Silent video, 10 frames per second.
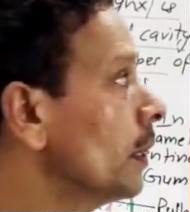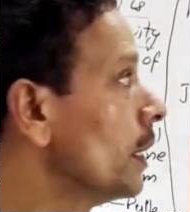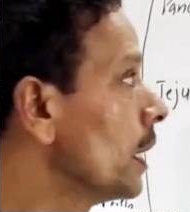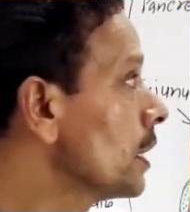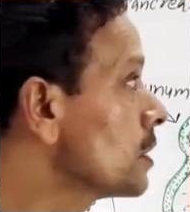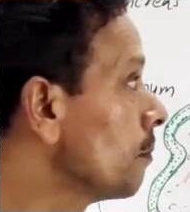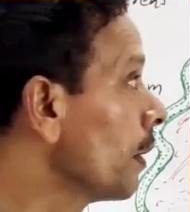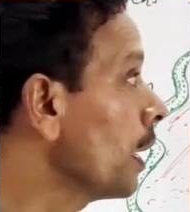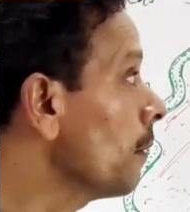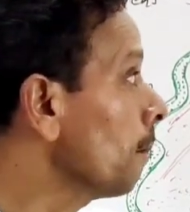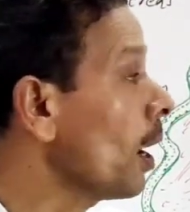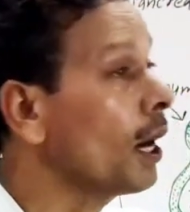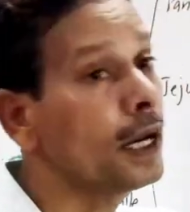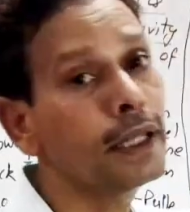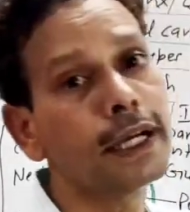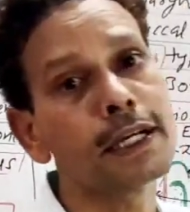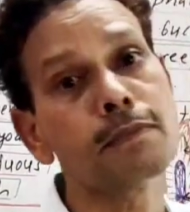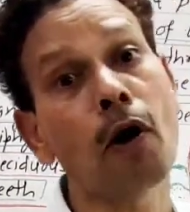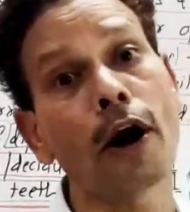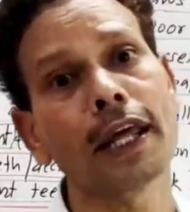And its main part, that is
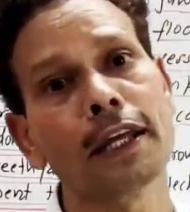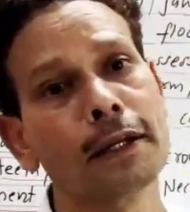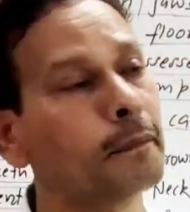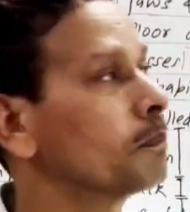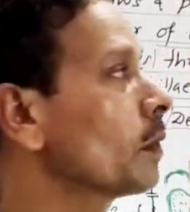body.